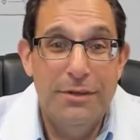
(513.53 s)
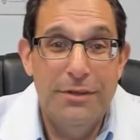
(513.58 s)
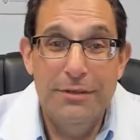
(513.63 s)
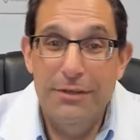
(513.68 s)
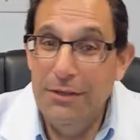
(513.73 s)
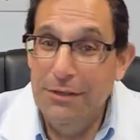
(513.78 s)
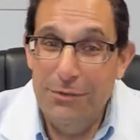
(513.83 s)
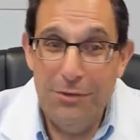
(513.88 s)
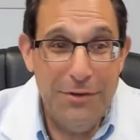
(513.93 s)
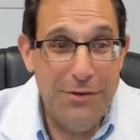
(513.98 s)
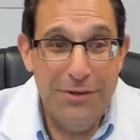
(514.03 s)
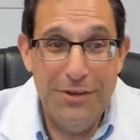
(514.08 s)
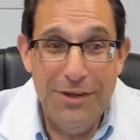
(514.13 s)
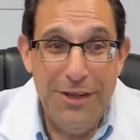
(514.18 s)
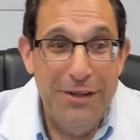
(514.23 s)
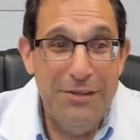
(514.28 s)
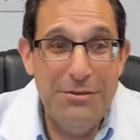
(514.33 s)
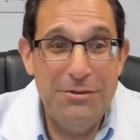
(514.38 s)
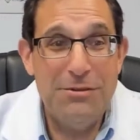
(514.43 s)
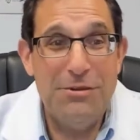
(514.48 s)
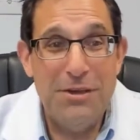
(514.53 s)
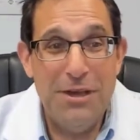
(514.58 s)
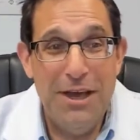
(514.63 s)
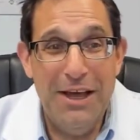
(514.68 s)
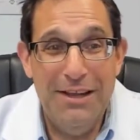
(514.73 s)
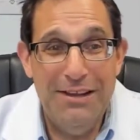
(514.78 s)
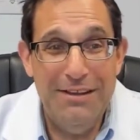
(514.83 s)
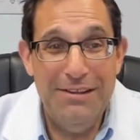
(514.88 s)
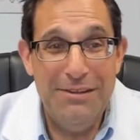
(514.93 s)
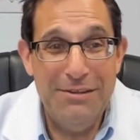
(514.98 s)
This was another
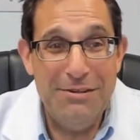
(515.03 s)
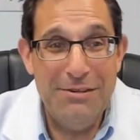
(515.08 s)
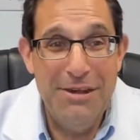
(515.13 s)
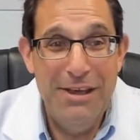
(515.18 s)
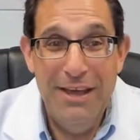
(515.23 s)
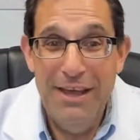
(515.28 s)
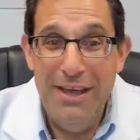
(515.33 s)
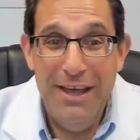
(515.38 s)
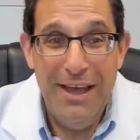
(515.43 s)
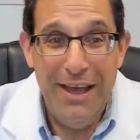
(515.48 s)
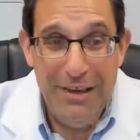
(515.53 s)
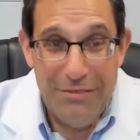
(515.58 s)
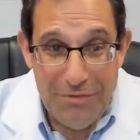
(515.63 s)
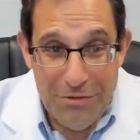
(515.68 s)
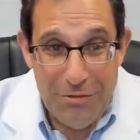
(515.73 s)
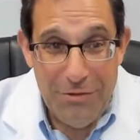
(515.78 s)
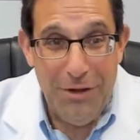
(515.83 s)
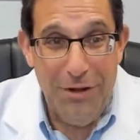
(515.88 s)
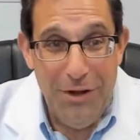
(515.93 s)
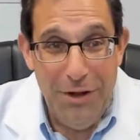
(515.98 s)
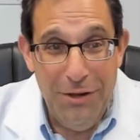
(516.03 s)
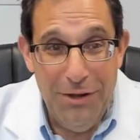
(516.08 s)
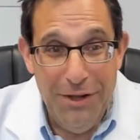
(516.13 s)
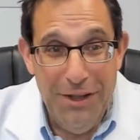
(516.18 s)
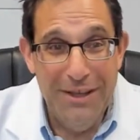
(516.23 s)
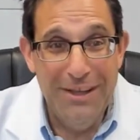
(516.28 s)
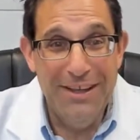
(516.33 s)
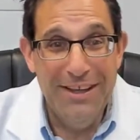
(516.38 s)
challenge. After all,